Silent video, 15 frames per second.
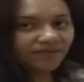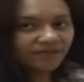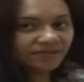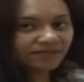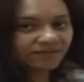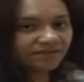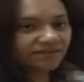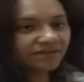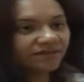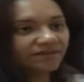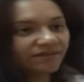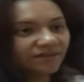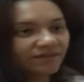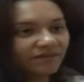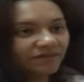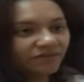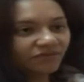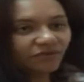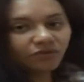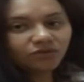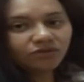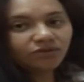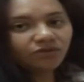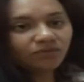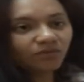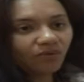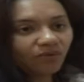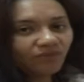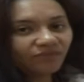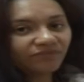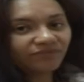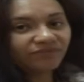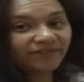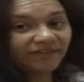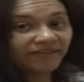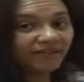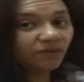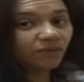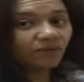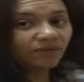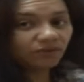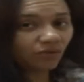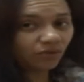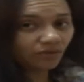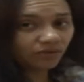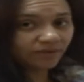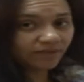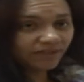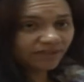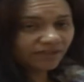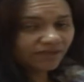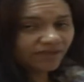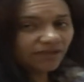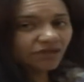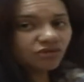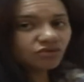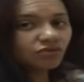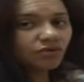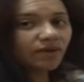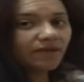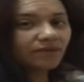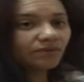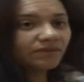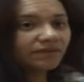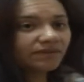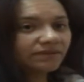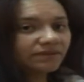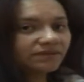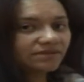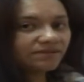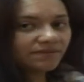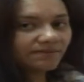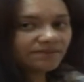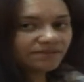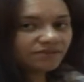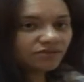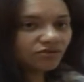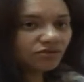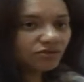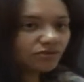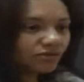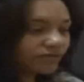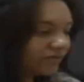is the volume of the liquid only, so I will substitute